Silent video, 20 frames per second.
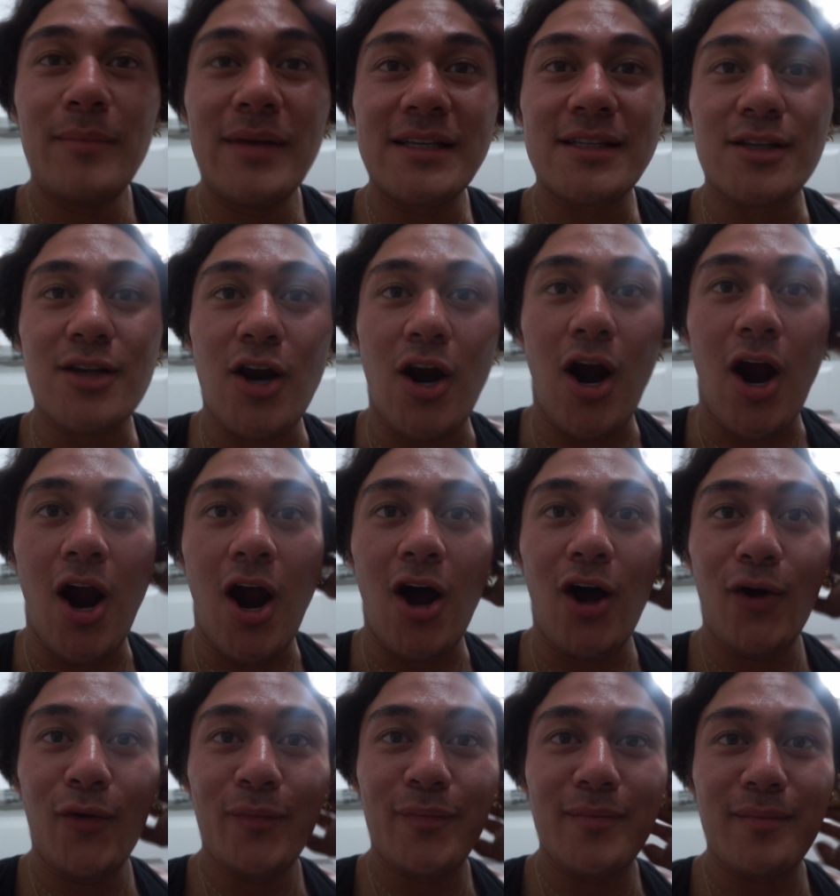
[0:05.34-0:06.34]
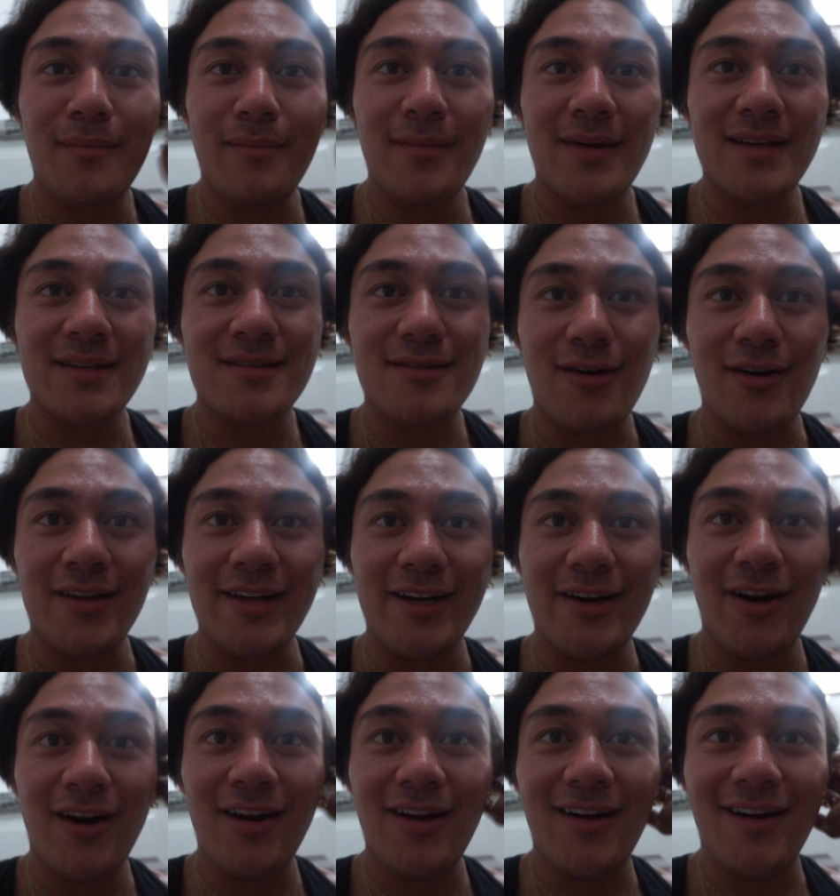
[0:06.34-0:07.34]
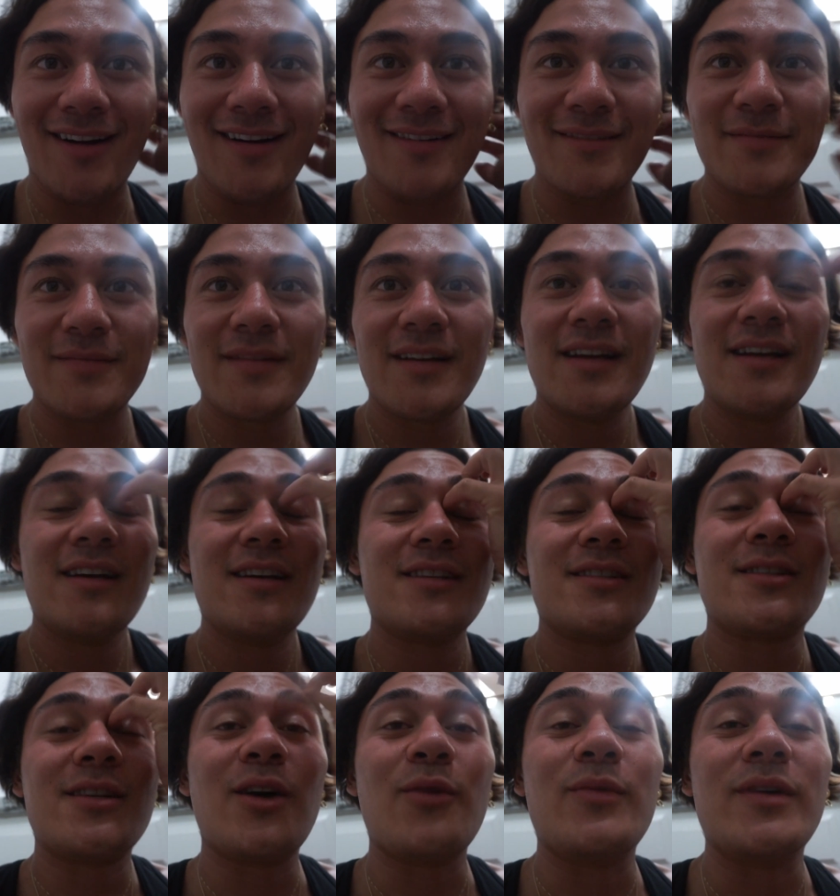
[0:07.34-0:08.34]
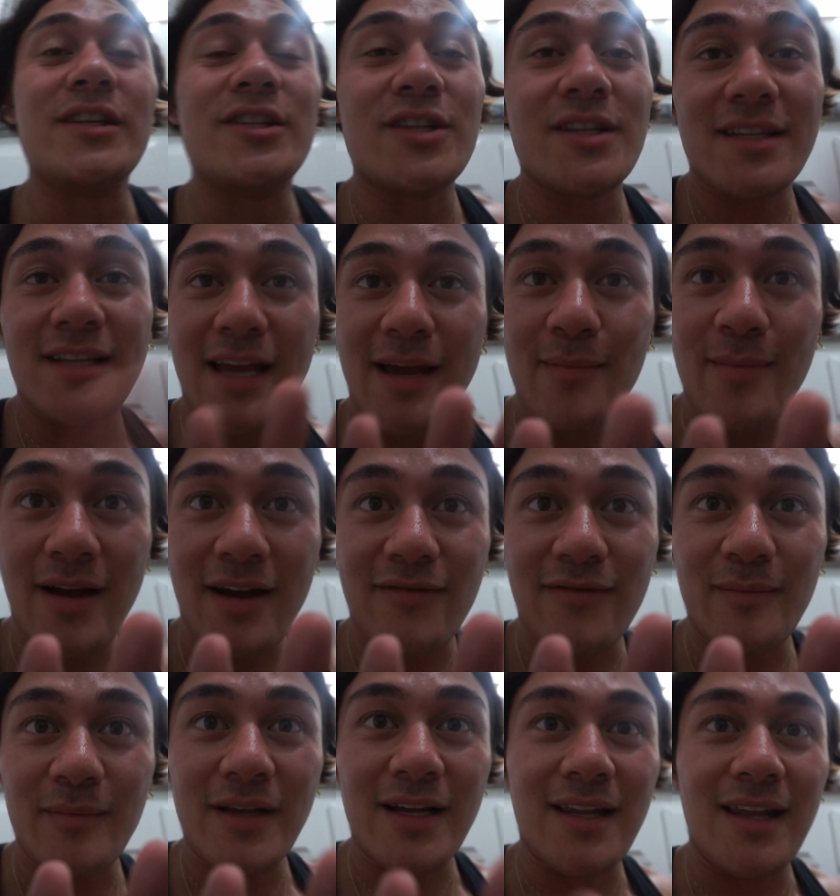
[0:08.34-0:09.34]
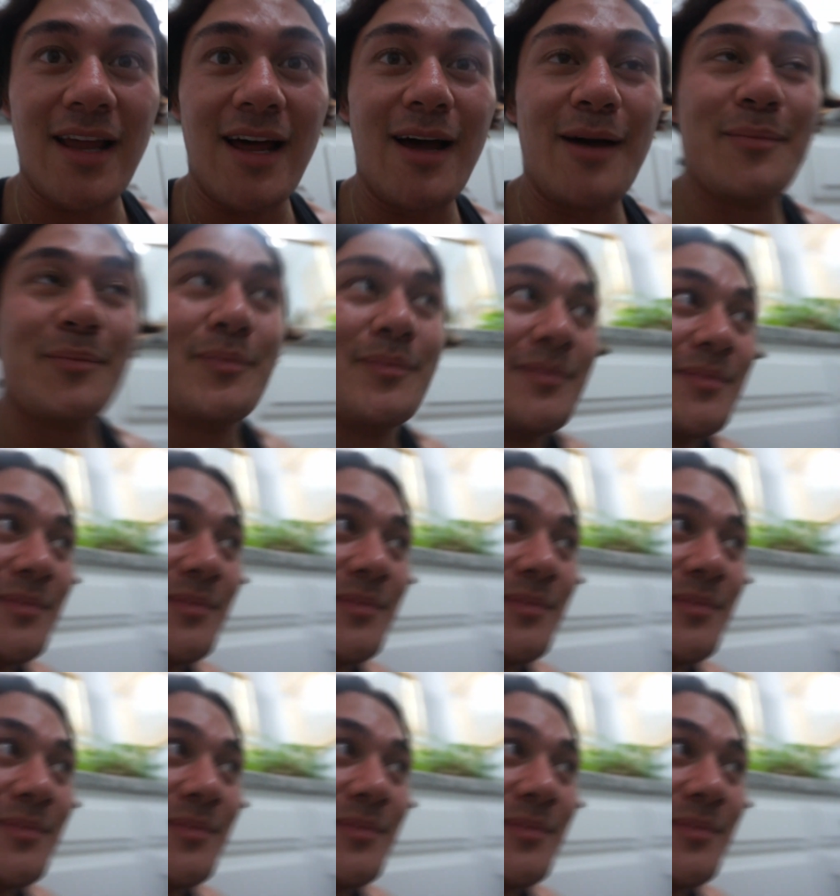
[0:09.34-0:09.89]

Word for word: Miss Girl, Miss Girly Girl. So we just came back from the club.